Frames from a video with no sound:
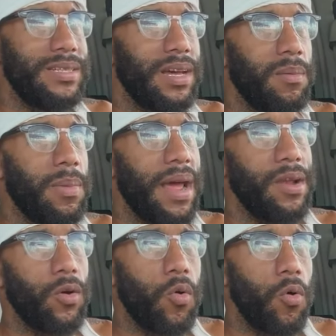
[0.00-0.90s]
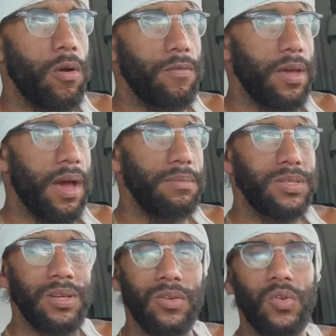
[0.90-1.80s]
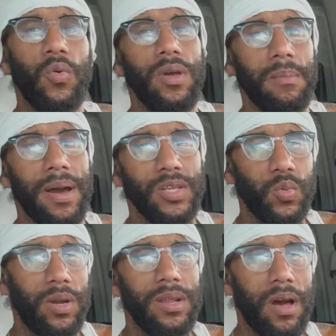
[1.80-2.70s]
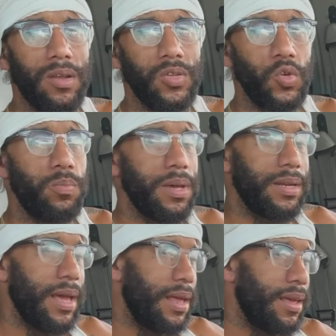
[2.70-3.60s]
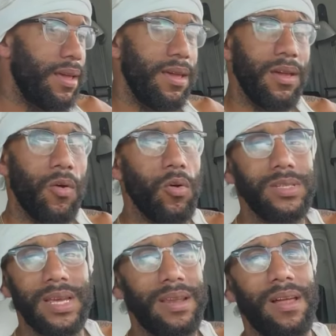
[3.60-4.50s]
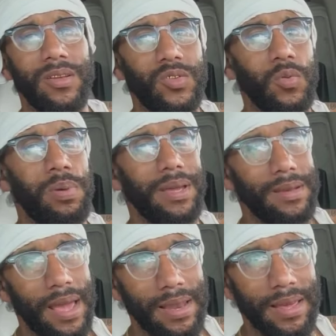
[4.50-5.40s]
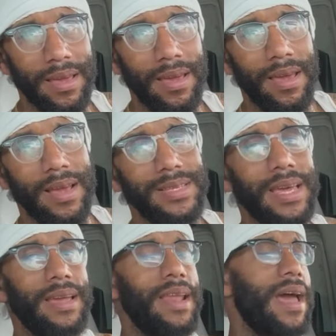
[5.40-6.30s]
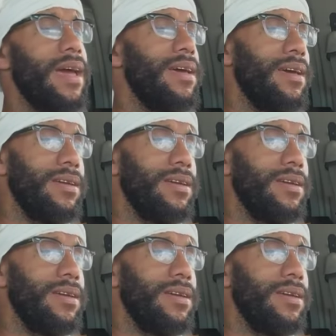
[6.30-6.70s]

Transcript: some. But at the core of it, I'm still doing my $20 two pick daily or $10 two pick daily and taking that.